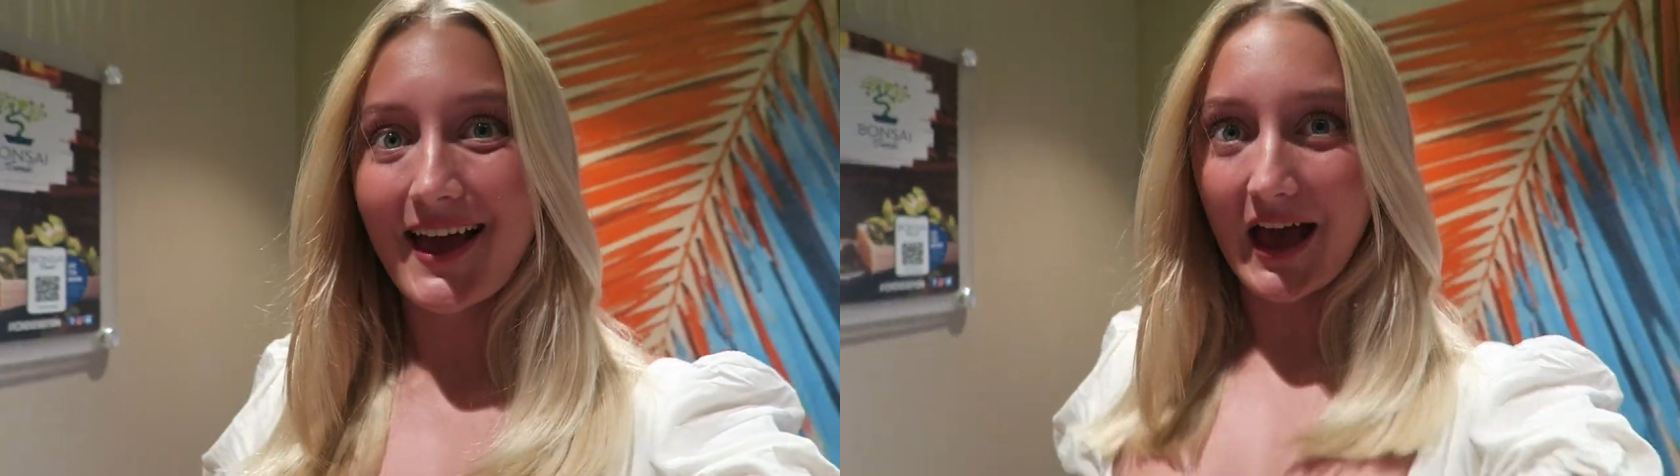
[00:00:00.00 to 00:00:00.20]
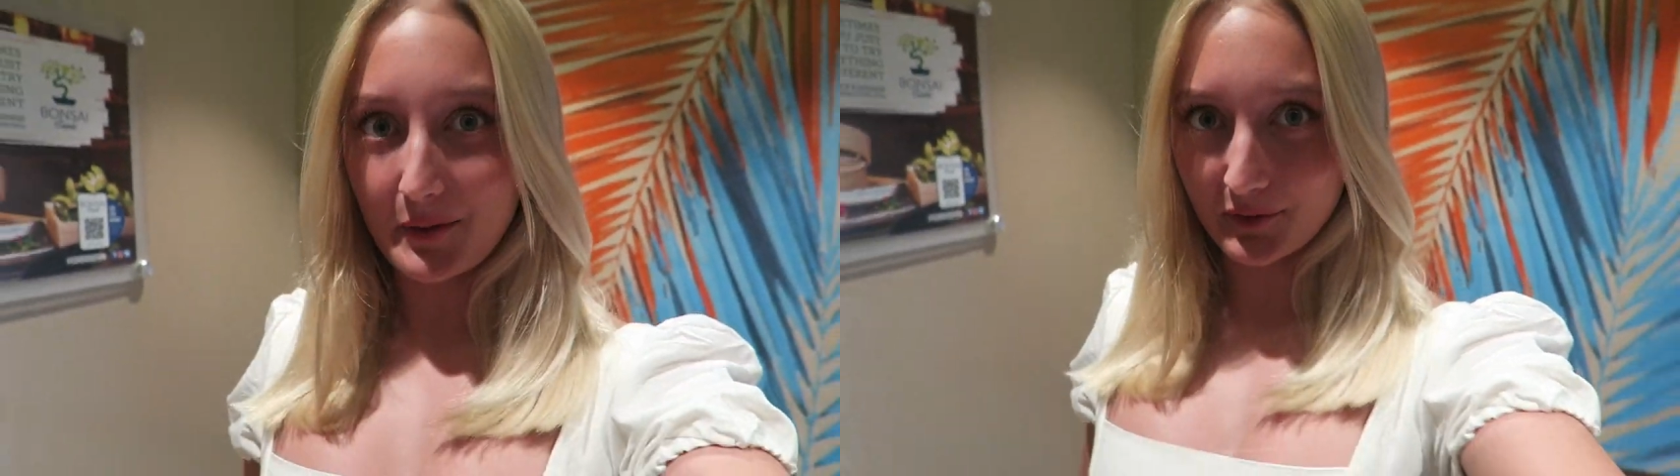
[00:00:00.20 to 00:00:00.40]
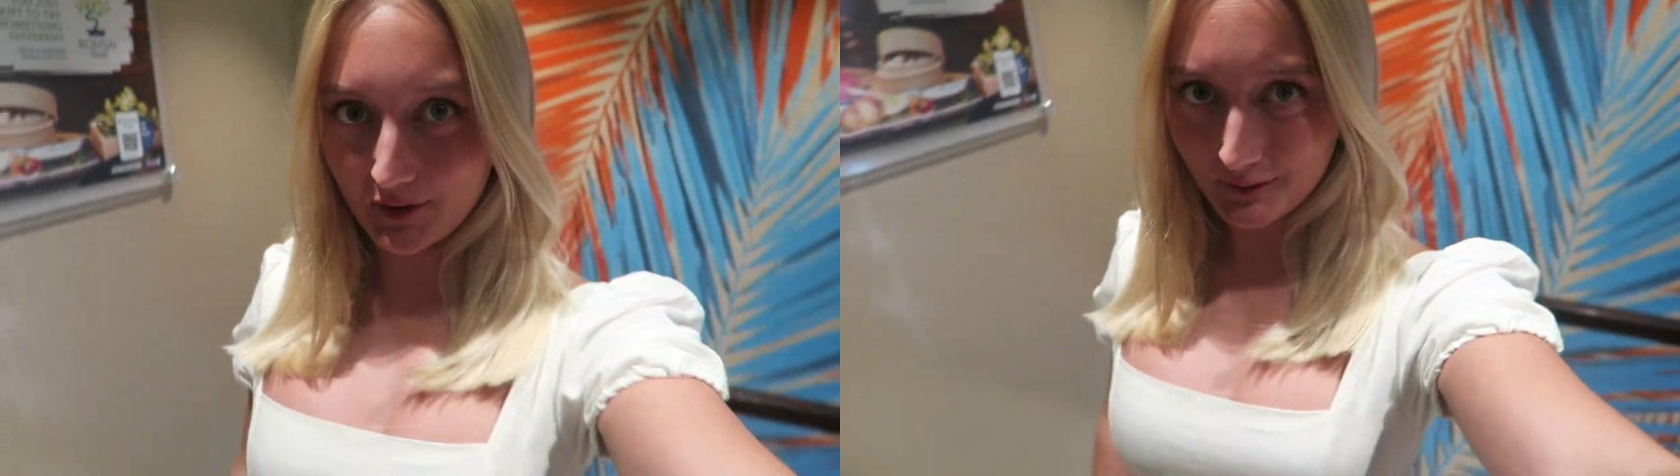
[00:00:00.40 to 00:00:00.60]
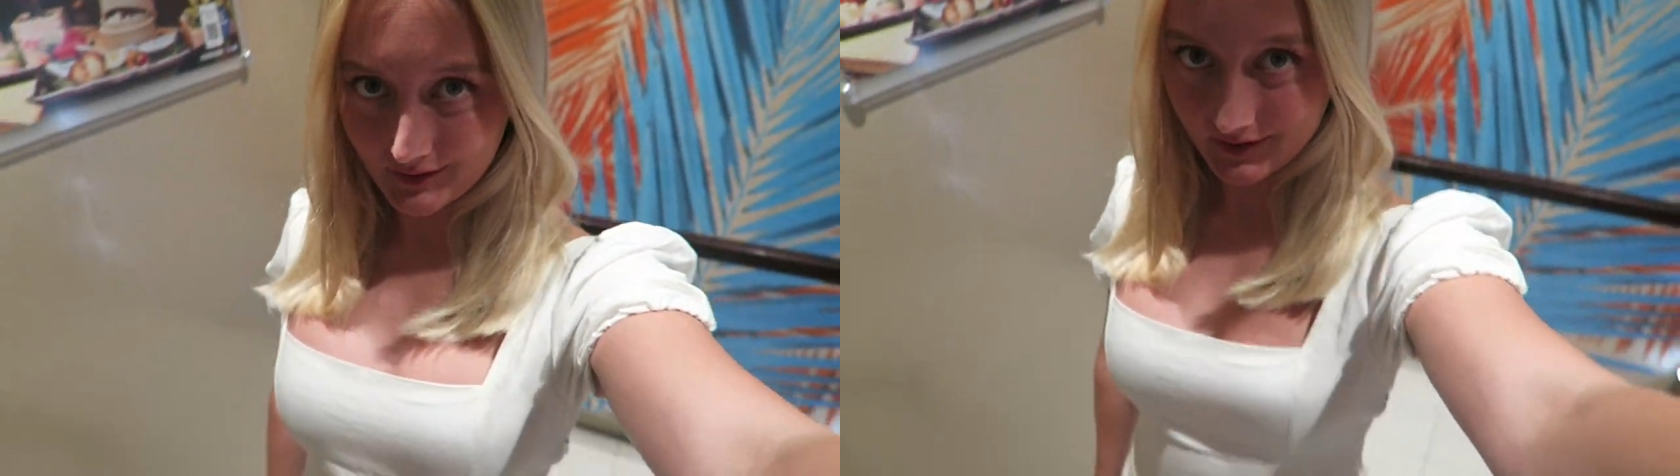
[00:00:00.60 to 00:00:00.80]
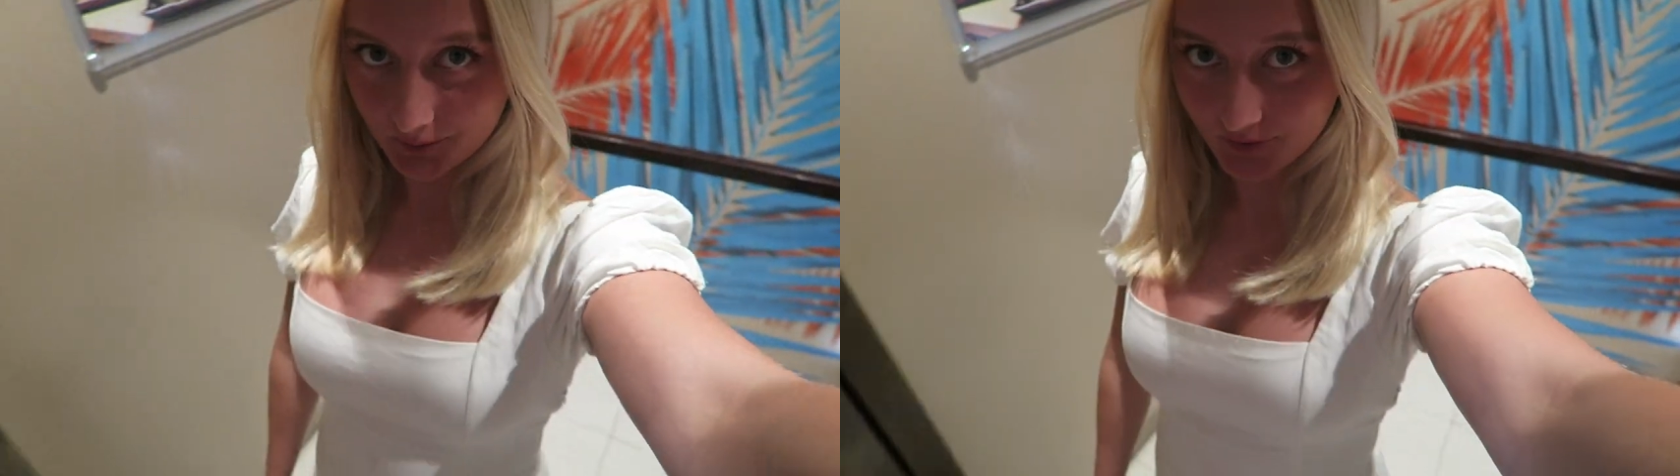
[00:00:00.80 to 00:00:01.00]
and we're all
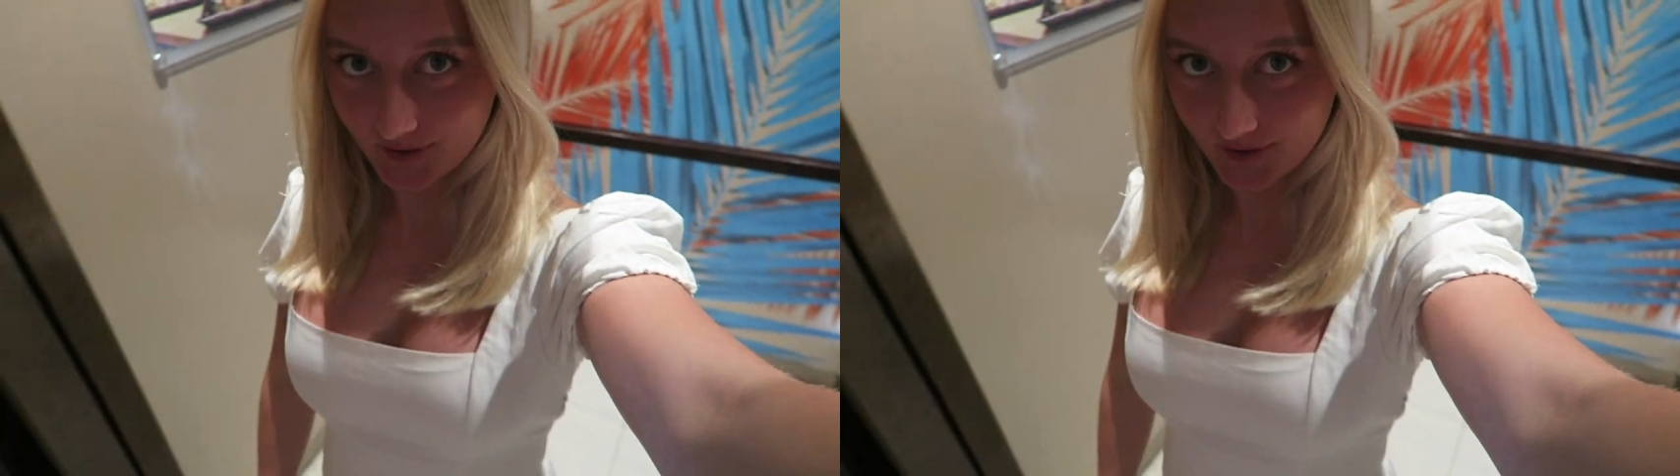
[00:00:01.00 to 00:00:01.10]
dressed up for